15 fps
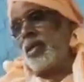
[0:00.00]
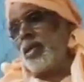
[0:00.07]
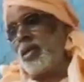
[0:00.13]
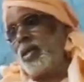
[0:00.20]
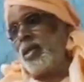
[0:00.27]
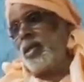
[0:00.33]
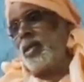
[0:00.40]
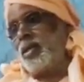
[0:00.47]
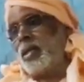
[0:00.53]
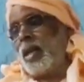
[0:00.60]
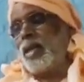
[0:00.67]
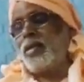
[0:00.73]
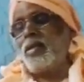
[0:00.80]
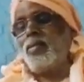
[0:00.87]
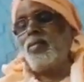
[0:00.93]
you do,
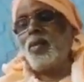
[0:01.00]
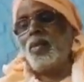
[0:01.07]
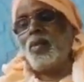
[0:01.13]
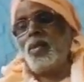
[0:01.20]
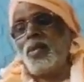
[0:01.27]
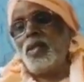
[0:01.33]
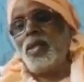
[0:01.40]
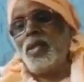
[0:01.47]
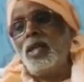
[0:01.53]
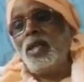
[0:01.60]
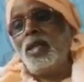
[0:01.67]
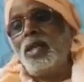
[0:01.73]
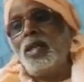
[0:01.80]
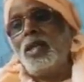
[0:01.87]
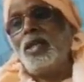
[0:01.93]
so just try to
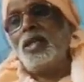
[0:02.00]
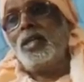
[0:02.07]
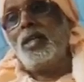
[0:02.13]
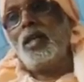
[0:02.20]
understand one